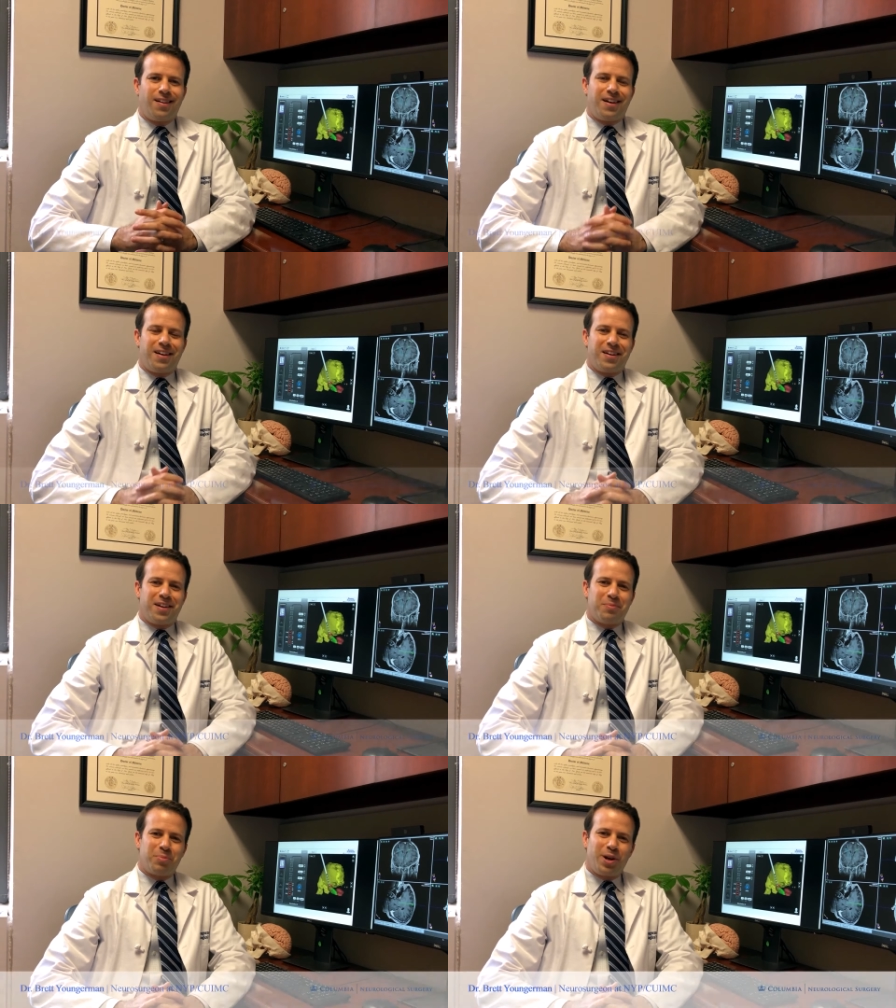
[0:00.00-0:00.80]
Hi,
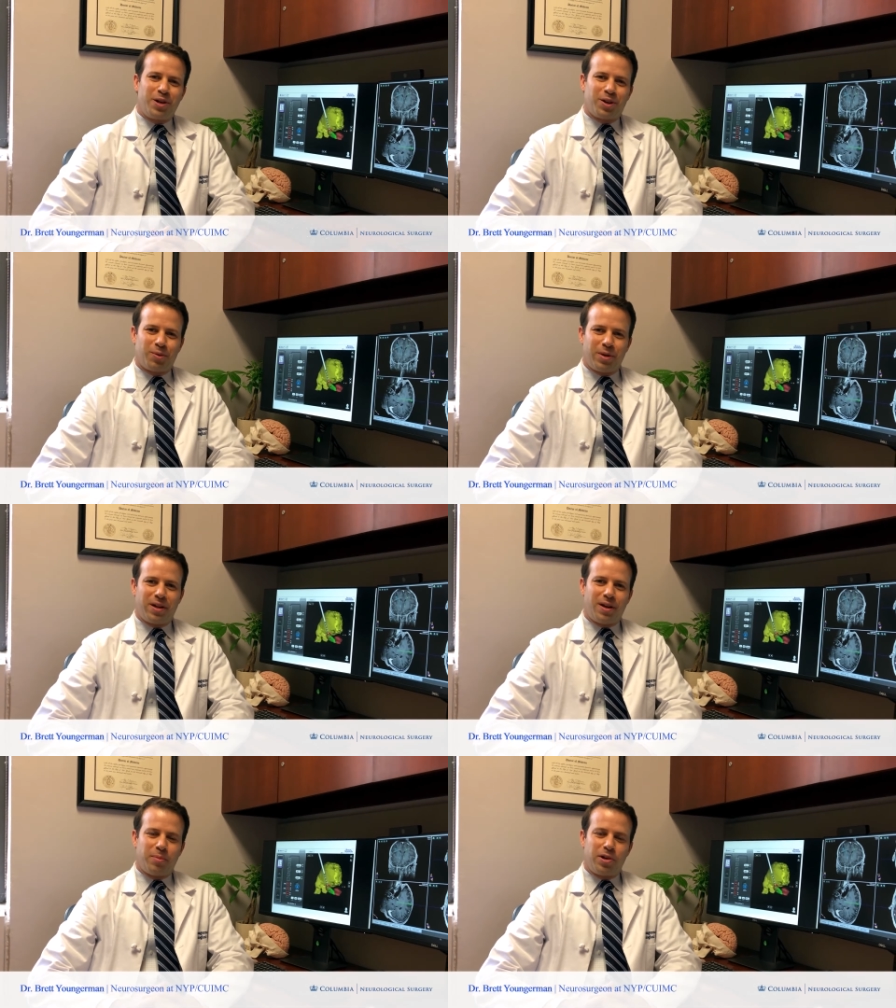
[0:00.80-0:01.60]
I'm Brett
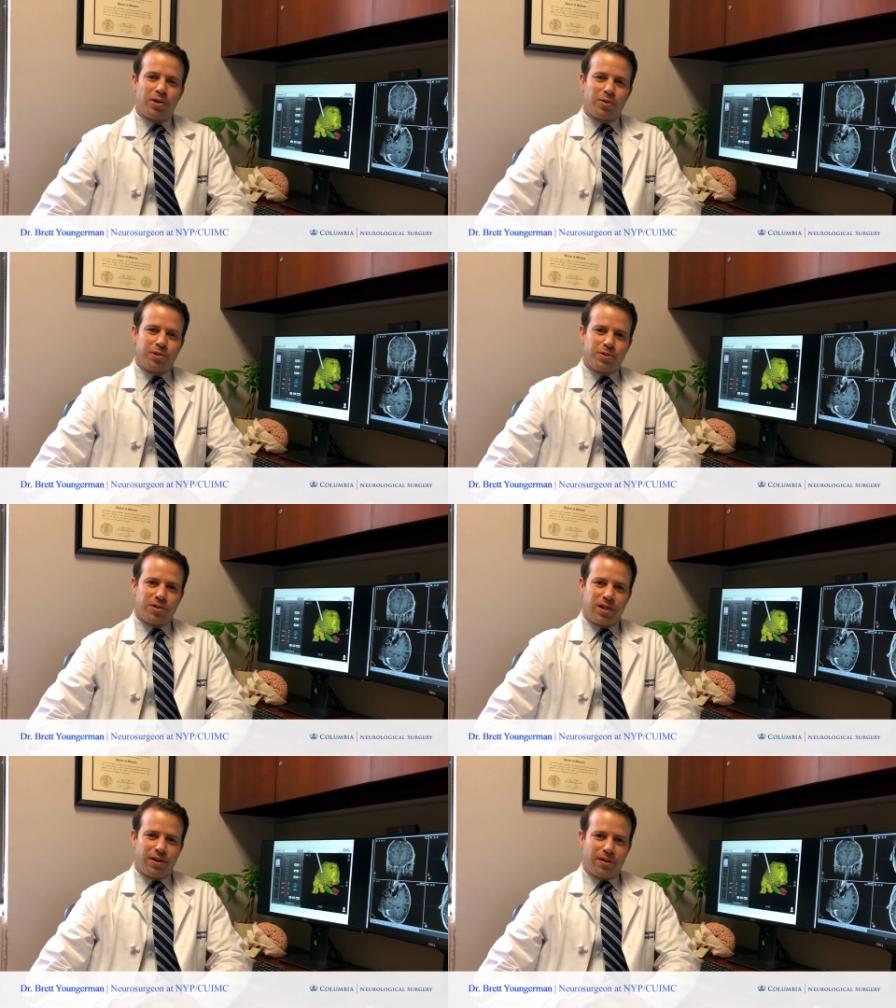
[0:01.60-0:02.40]
Youngerman. I'm a
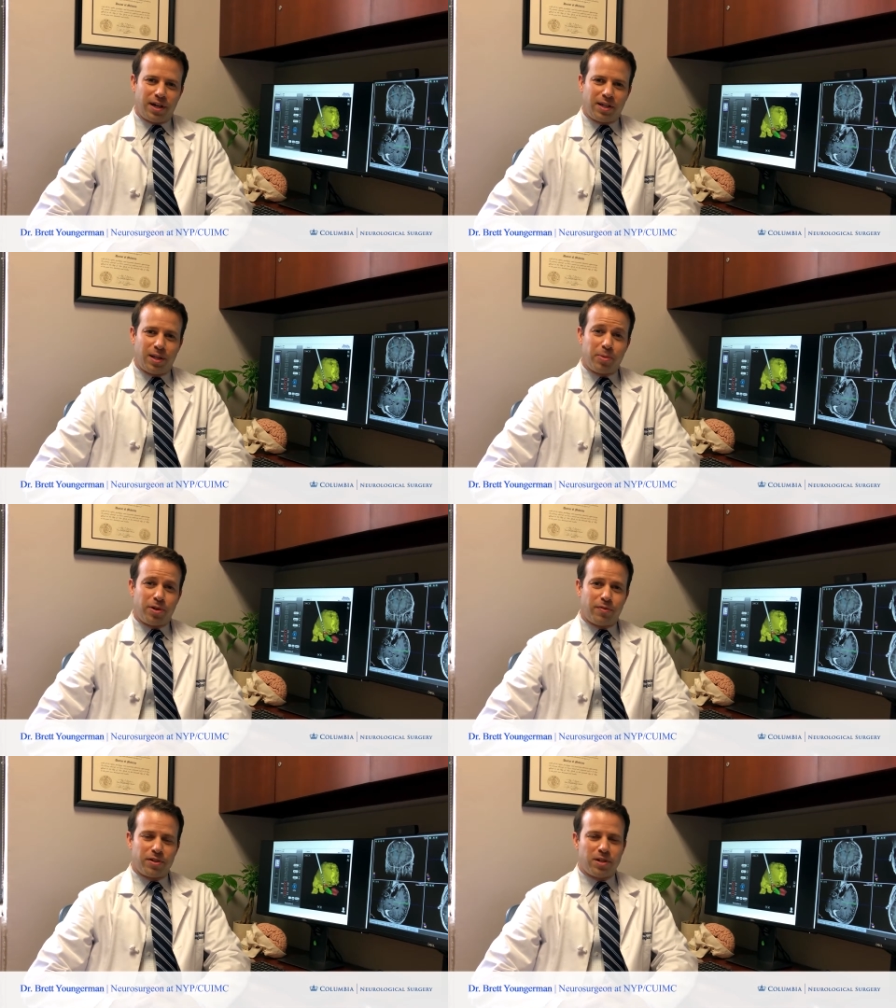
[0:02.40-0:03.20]
neurosurgeon here at Columbia
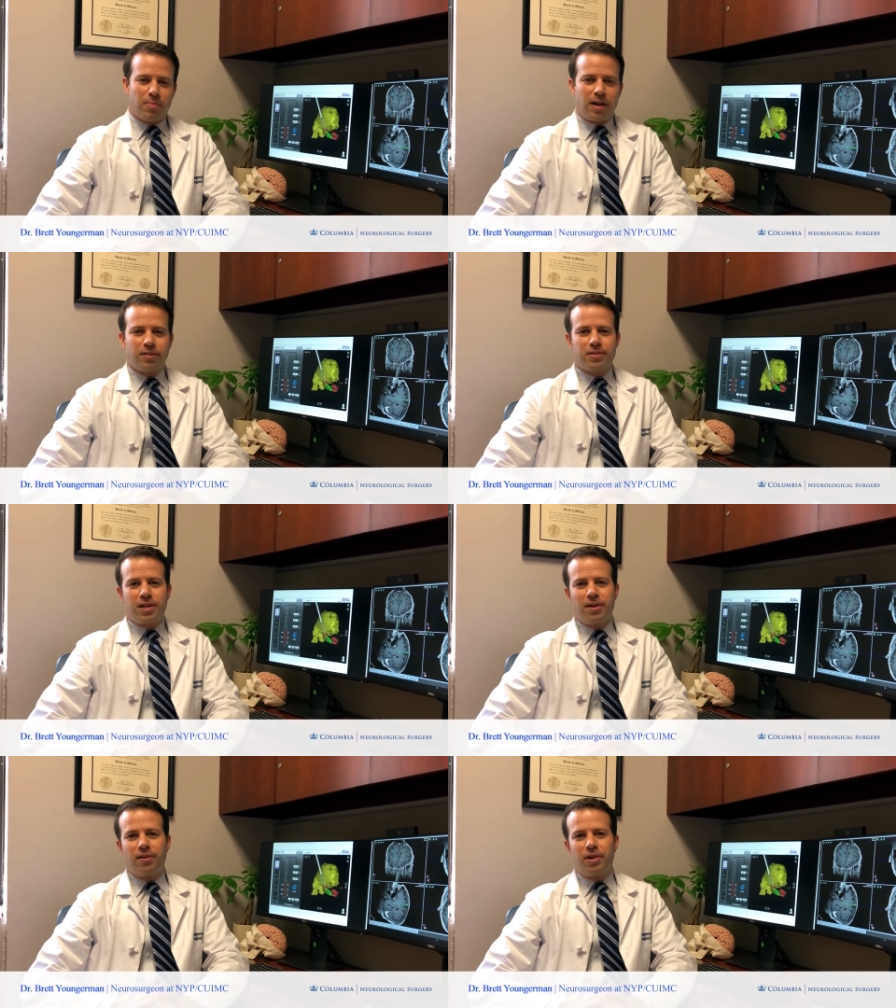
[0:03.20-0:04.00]
University Medical
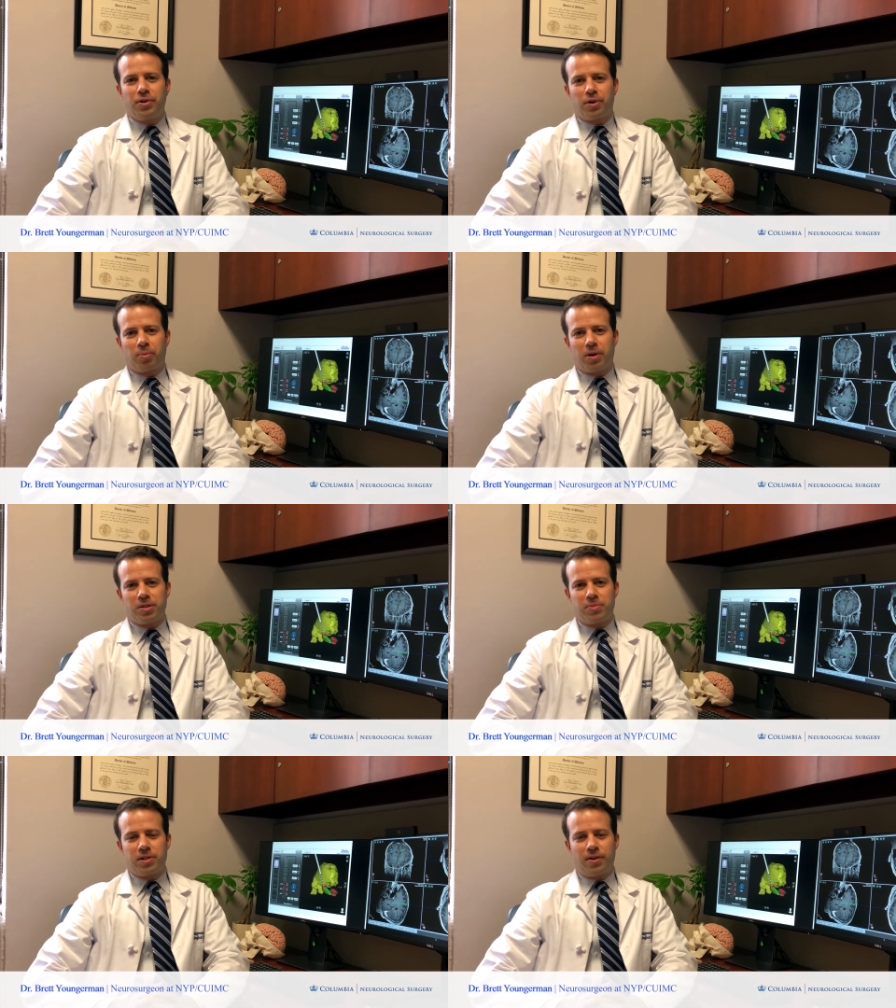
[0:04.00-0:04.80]
Center and New York
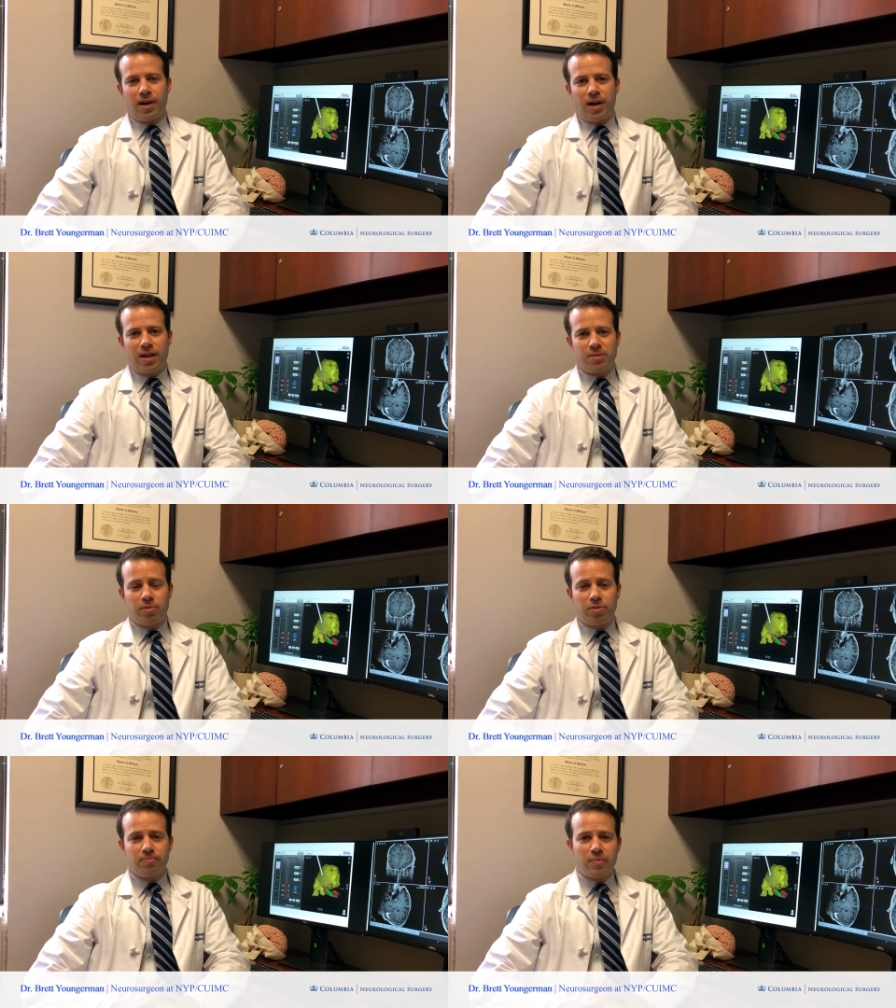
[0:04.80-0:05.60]
Presbyterian
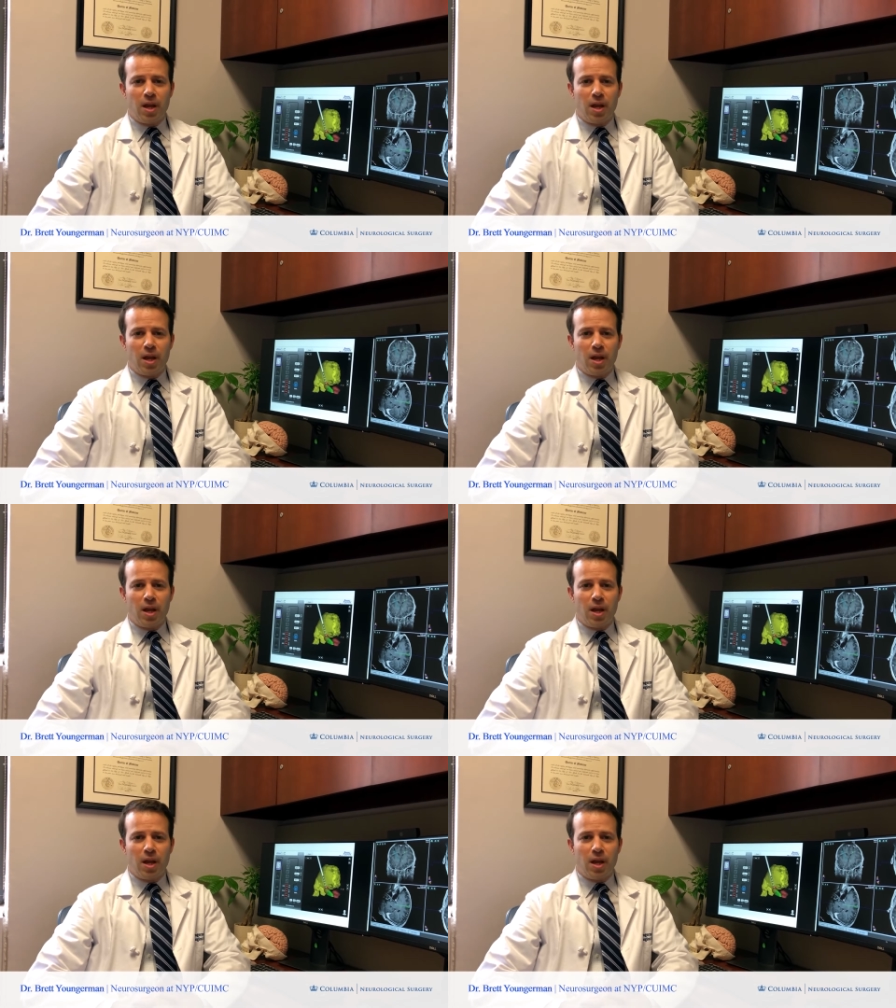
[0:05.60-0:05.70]
Hospital.